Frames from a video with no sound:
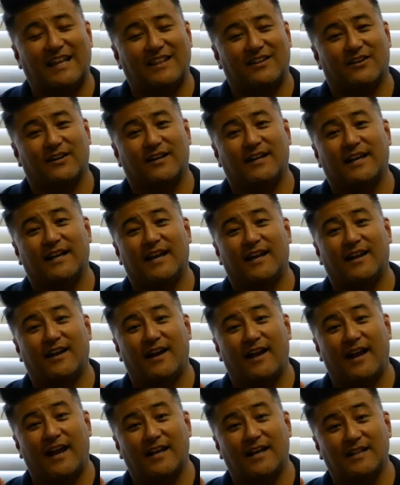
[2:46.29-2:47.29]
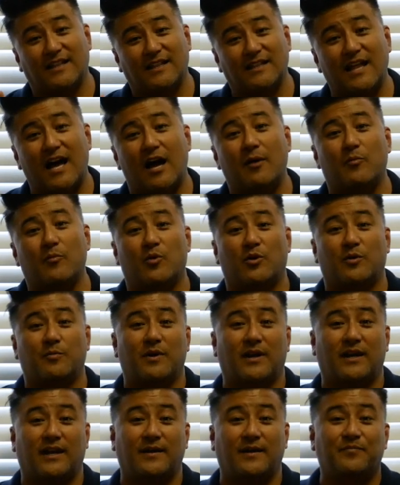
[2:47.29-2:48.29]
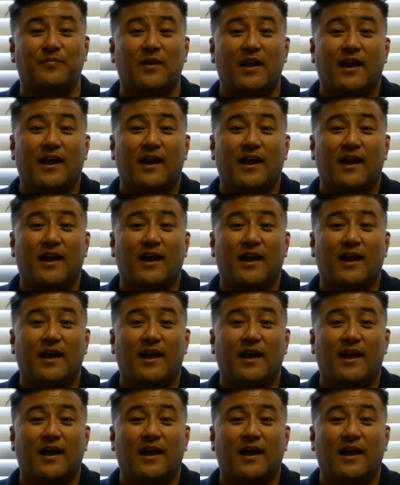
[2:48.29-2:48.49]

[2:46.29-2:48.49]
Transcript: and they're going to get a lot more money.